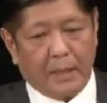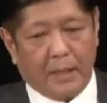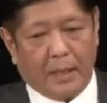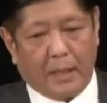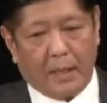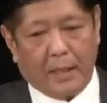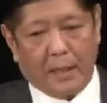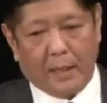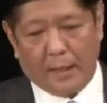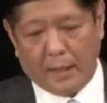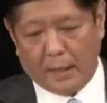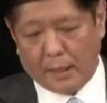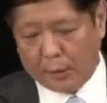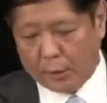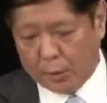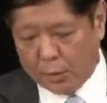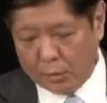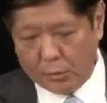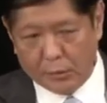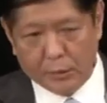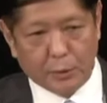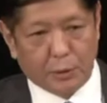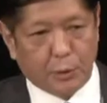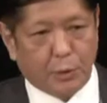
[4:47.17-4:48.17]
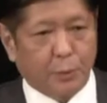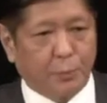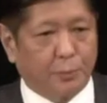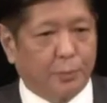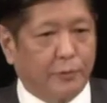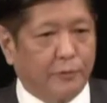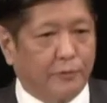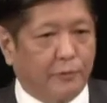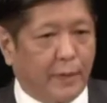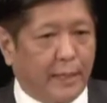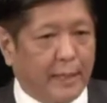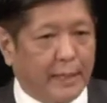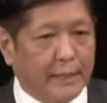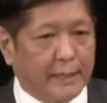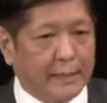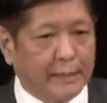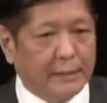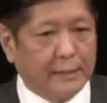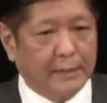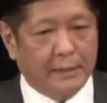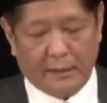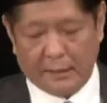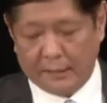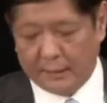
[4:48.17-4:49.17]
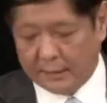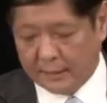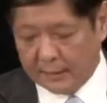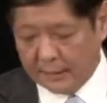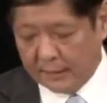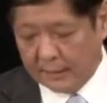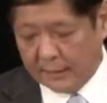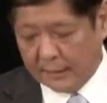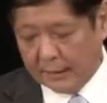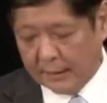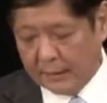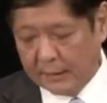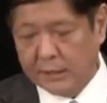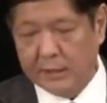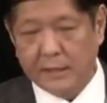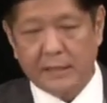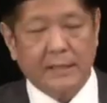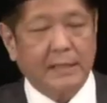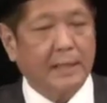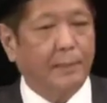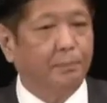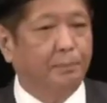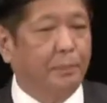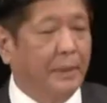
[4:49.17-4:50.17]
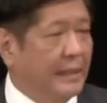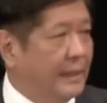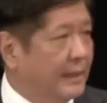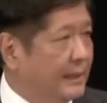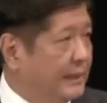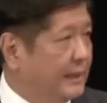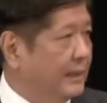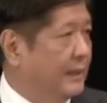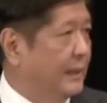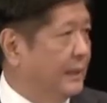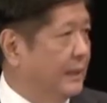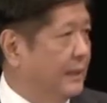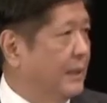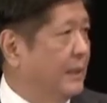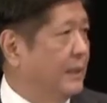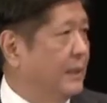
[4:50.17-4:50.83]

are going to provide the stability